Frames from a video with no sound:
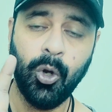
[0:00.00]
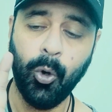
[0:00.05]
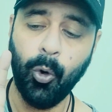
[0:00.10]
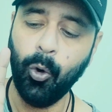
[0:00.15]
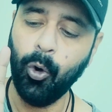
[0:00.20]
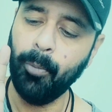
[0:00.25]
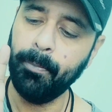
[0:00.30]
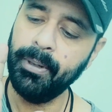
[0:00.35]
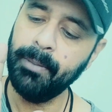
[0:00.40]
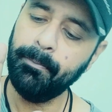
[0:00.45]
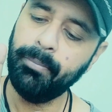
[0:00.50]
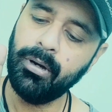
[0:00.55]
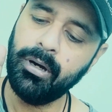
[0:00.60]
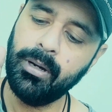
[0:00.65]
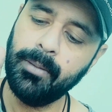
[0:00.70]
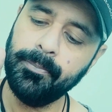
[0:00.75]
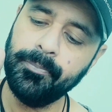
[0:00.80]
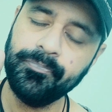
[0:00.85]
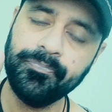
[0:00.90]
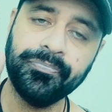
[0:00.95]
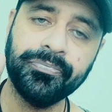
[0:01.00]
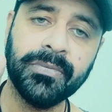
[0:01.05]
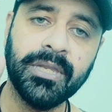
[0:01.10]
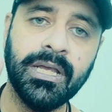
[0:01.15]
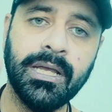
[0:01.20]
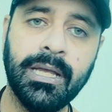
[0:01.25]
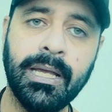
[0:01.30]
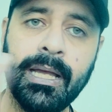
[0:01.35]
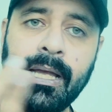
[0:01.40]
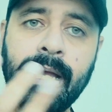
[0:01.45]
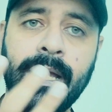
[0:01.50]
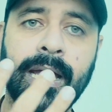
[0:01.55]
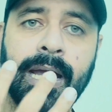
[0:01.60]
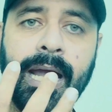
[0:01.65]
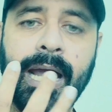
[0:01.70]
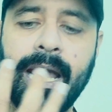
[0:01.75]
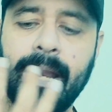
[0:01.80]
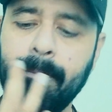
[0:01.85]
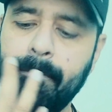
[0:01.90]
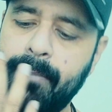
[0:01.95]
Open palm
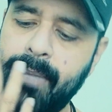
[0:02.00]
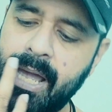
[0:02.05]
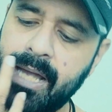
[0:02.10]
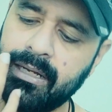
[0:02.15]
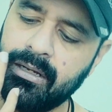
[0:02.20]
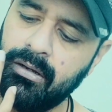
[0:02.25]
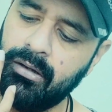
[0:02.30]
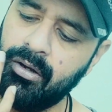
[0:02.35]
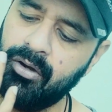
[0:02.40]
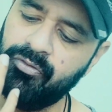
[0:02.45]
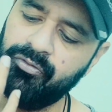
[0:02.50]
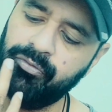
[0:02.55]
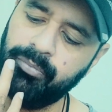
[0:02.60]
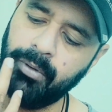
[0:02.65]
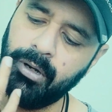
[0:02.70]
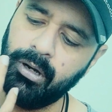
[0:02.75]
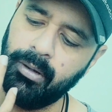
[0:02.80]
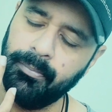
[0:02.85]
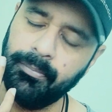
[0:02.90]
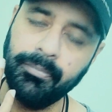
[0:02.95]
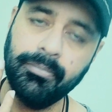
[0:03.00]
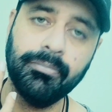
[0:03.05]
and back of palm.